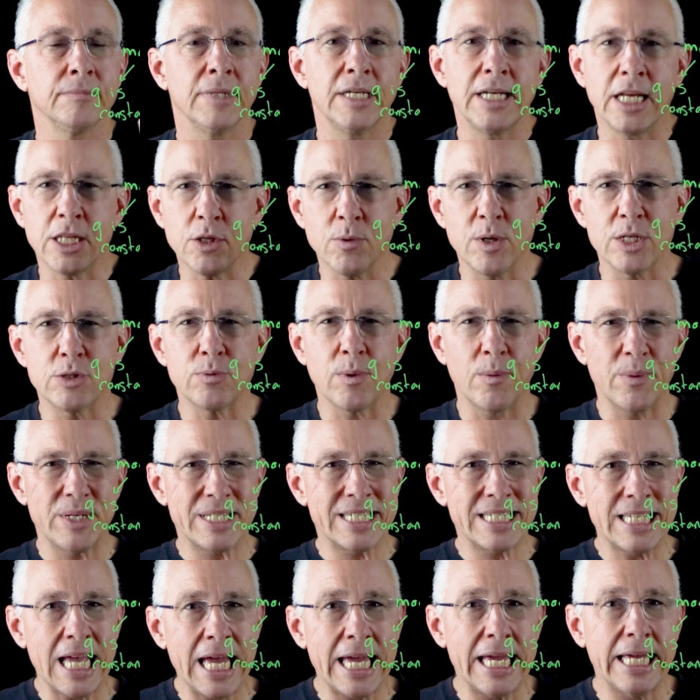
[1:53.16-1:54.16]
In other words, what we're
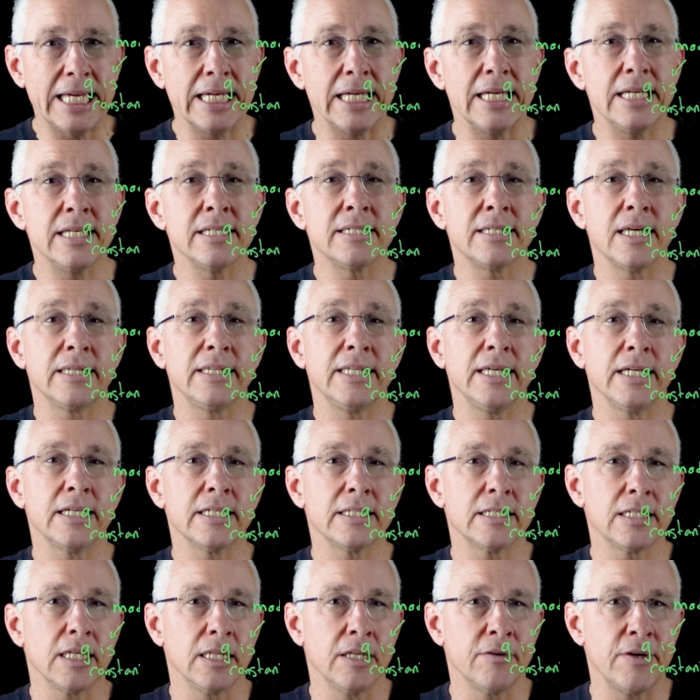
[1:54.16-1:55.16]
saying is that the
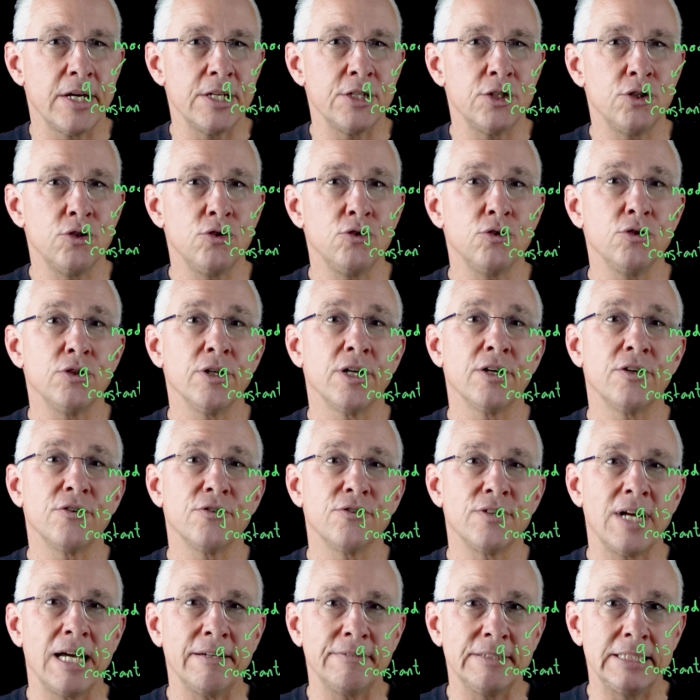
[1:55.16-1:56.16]
acceleration due to
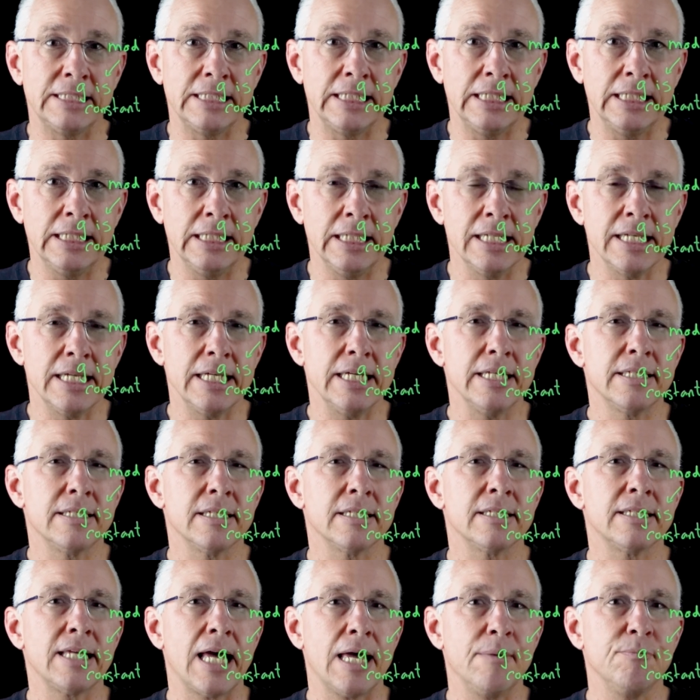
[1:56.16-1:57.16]
gravity is
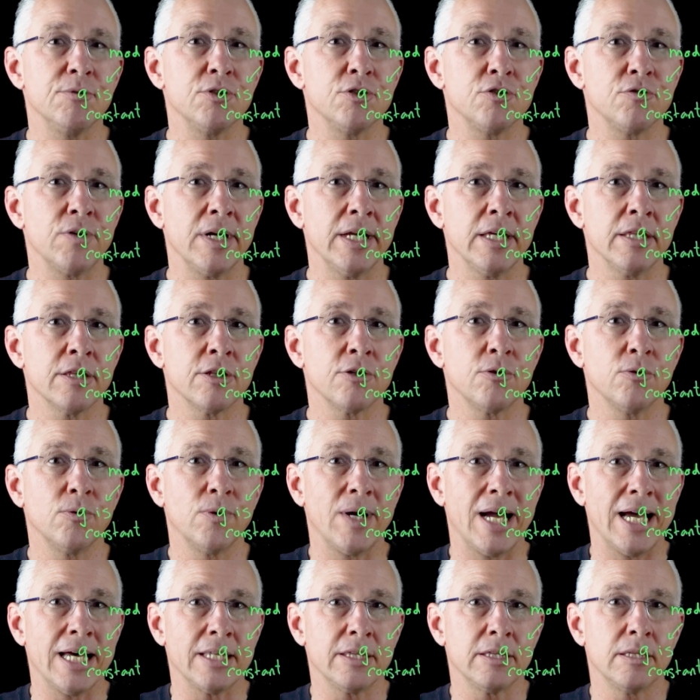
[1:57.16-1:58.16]
the same strength
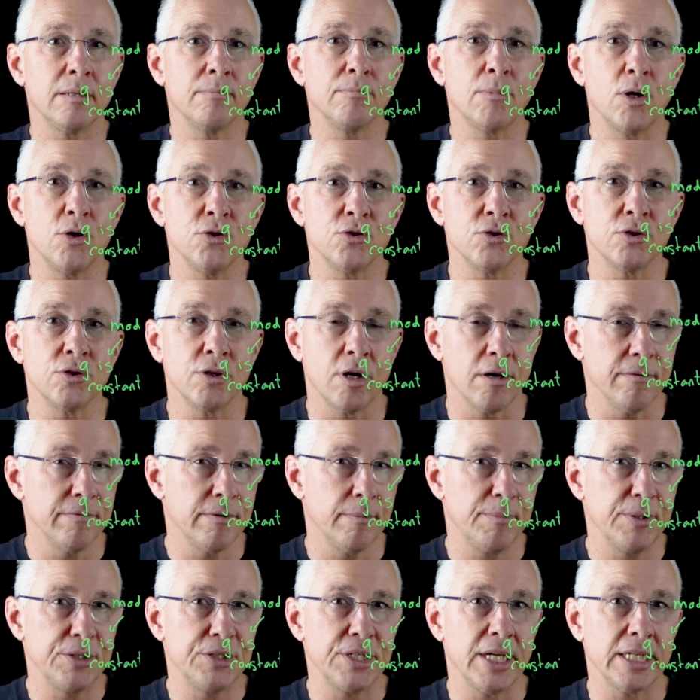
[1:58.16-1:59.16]
throughout the motion of
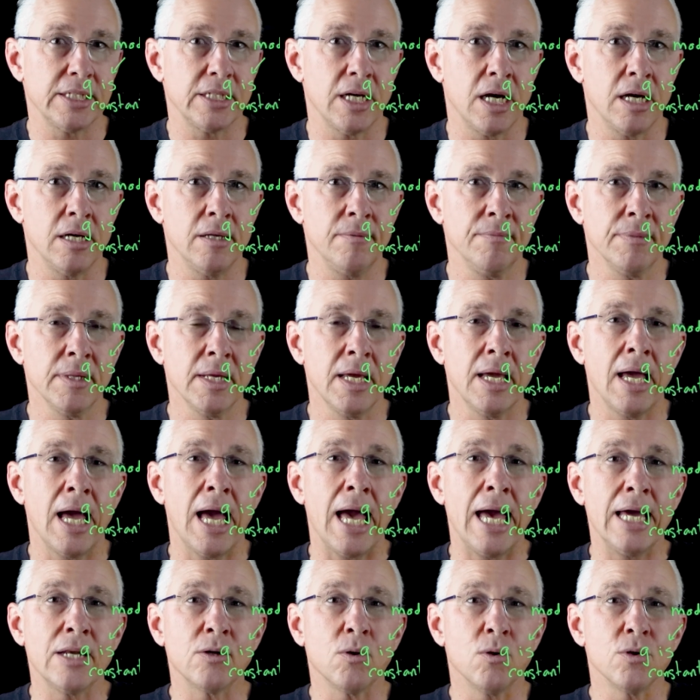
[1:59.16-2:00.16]
the projectile,
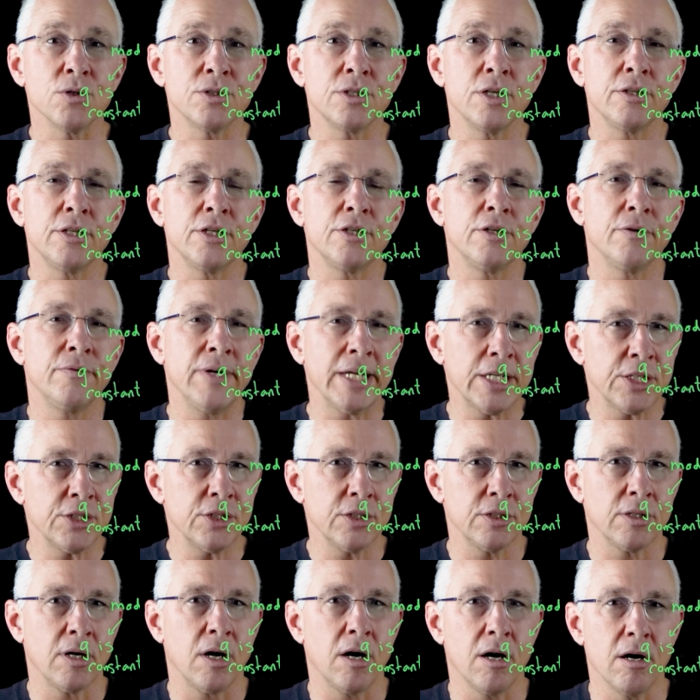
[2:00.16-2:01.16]
and also the
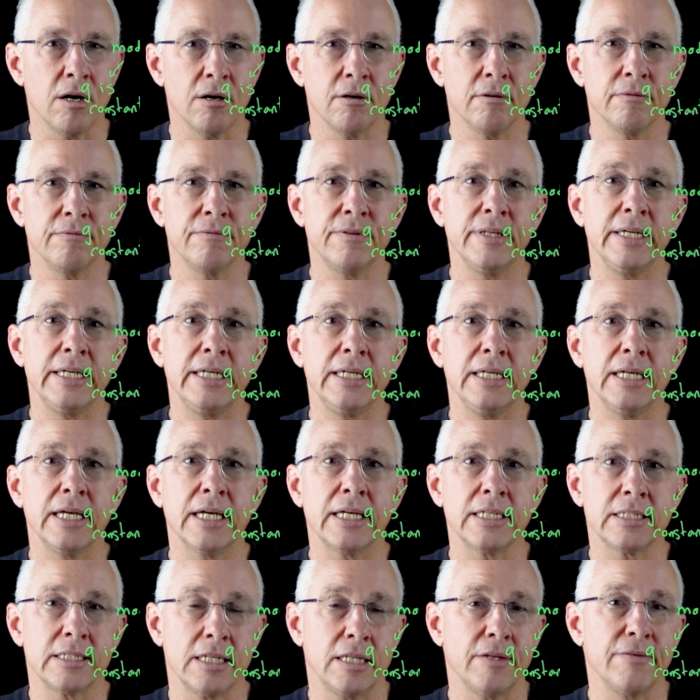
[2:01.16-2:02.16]
direction of the
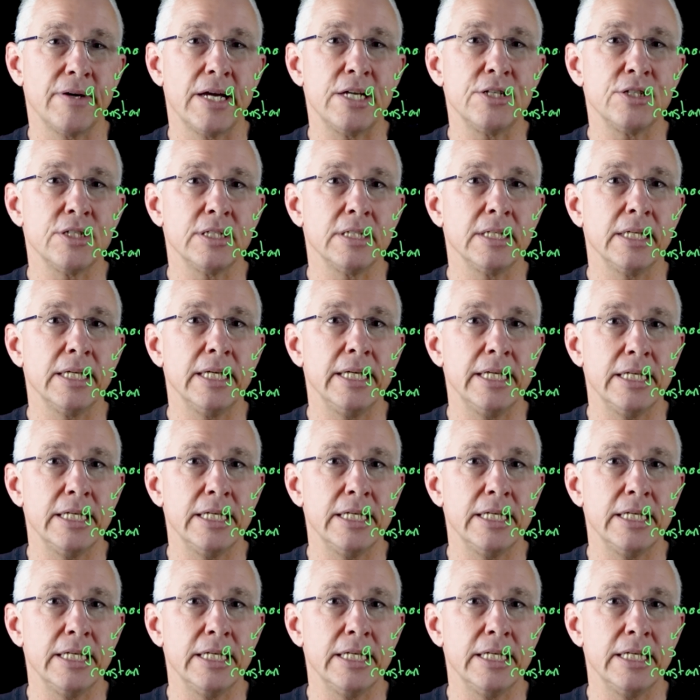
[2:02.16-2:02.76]
acceleration